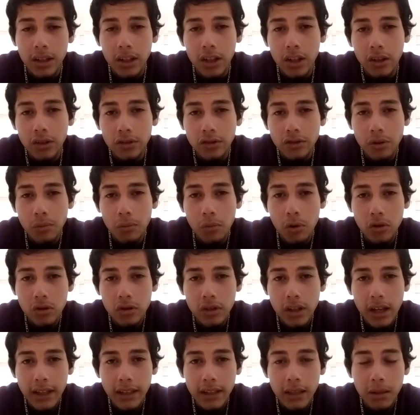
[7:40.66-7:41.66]
So
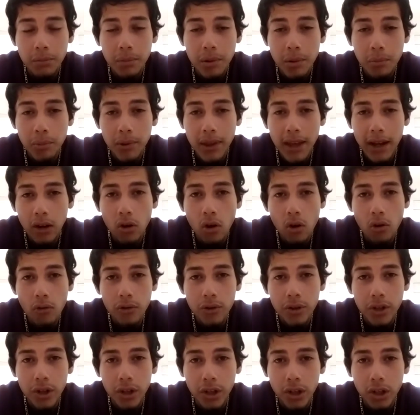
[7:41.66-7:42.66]
most likely people that go
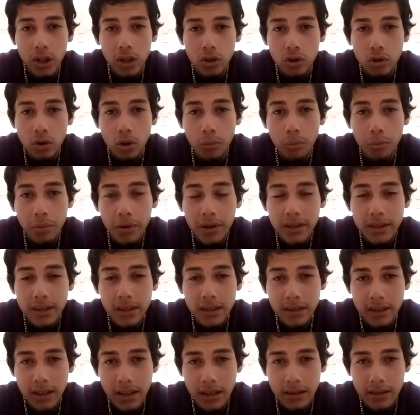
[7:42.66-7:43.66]
over there are gonna do a
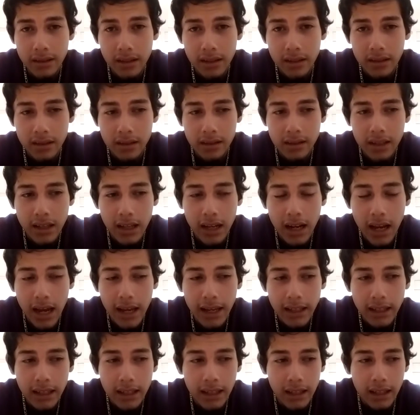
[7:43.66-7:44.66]
prison sentence. And
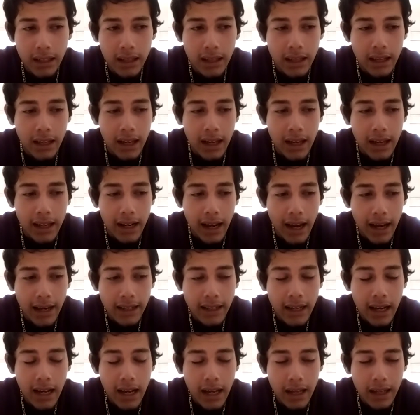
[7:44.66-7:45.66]

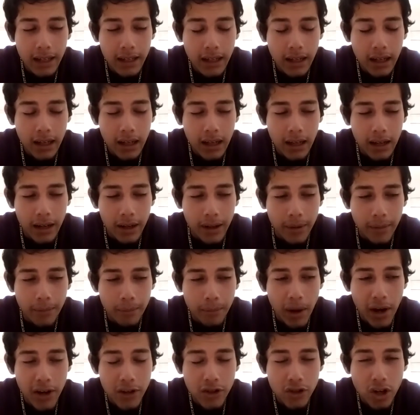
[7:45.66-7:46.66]
I
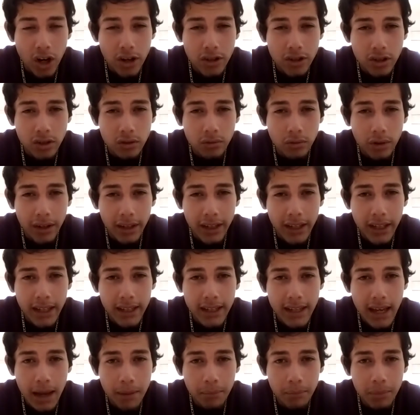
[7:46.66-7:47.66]
got my charges were
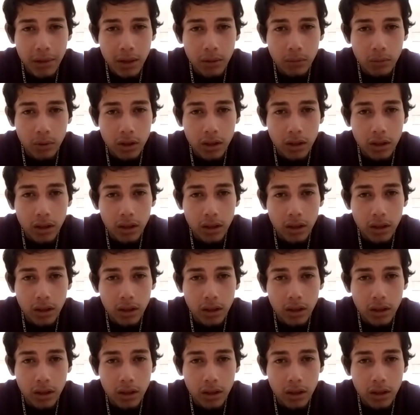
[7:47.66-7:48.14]
kidnapping with